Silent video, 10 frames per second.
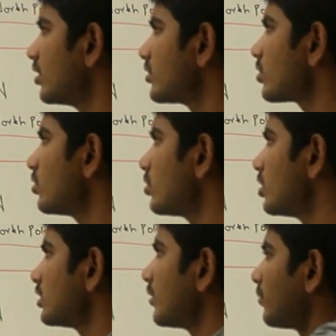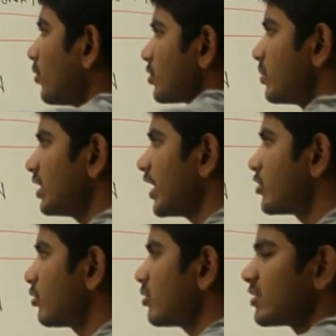So the force being
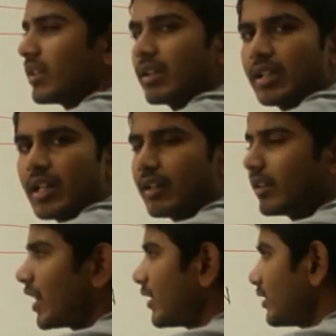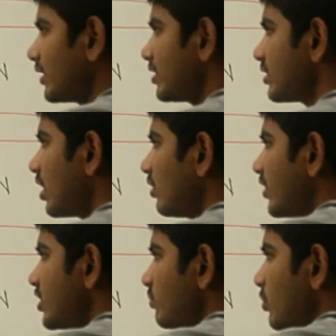experienced by the conductor is
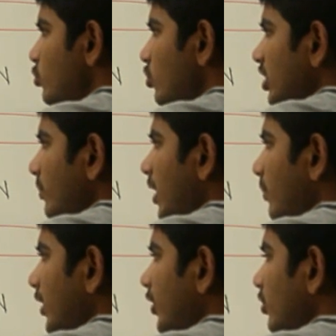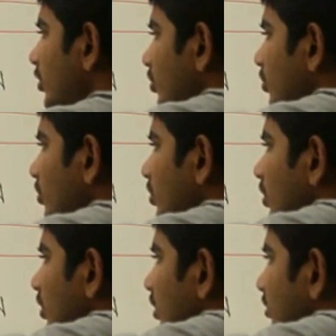always mutually perpendicular to
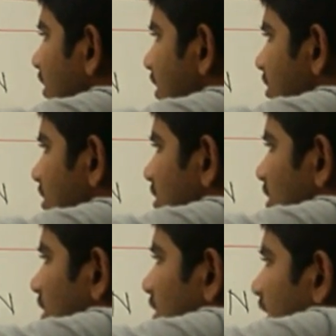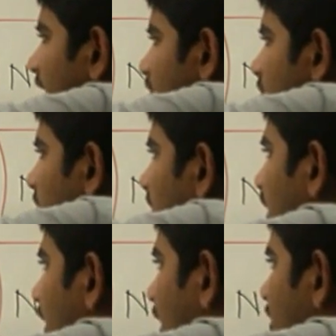this direction of
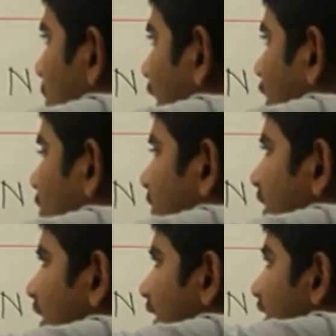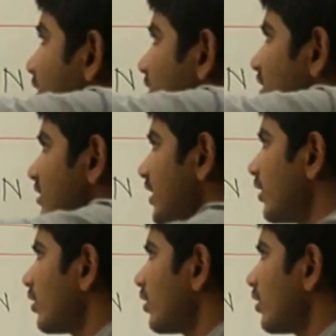current and the magnetic field, and hence it is a